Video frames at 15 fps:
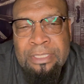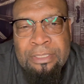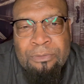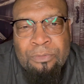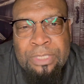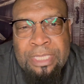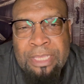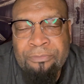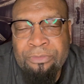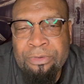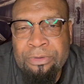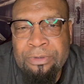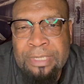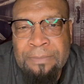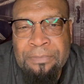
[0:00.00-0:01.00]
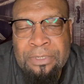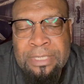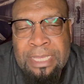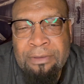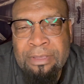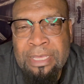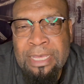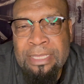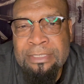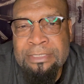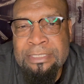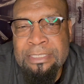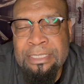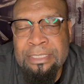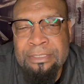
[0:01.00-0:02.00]
whenever I put out
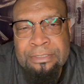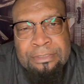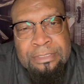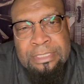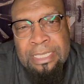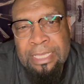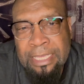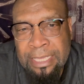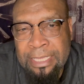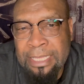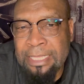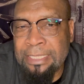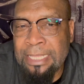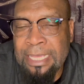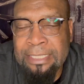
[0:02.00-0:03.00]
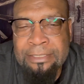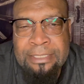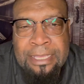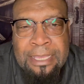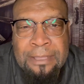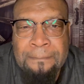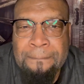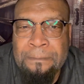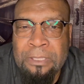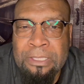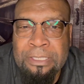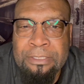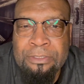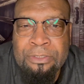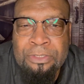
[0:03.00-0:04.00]
content, you say, "Hey, I like that.
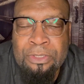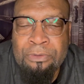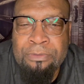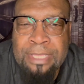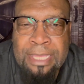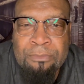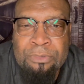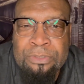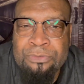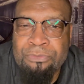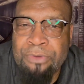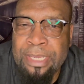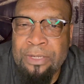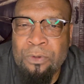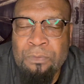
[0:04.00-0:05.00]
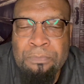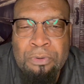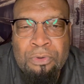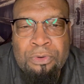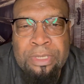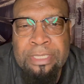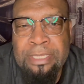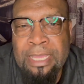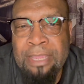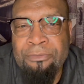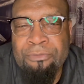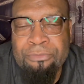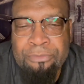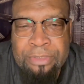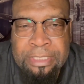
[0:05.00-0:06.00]
Uh, you know, that was right on point. I
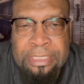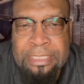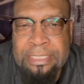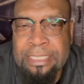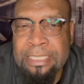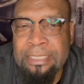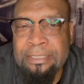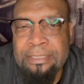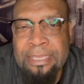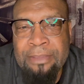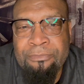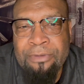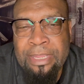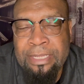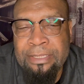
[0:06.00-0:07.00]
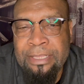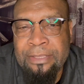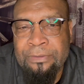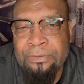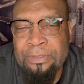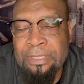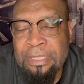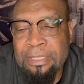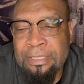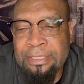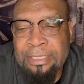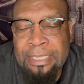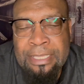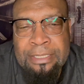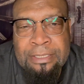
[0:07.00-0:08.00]
really needed that right now."
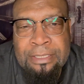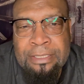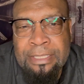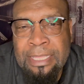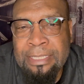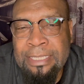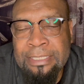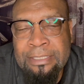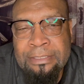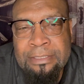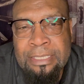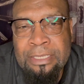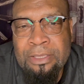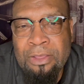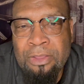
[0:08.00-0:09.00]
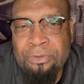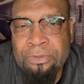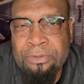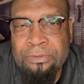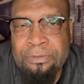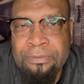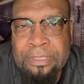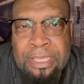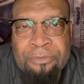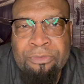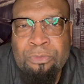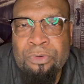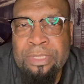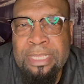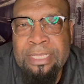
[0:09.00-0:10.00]
And uh, I like to thank all your
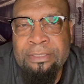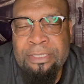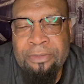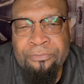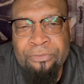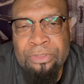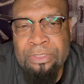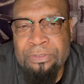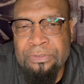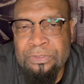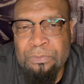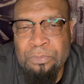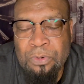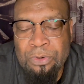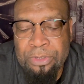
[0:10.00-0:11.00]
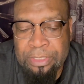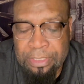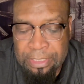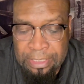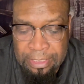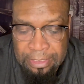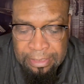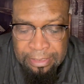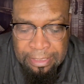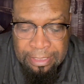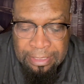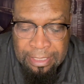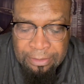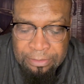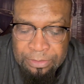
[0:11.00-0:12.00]
everyone out there for your support.
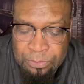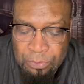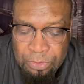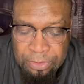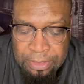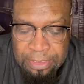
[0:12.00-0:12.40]
And I just wanted to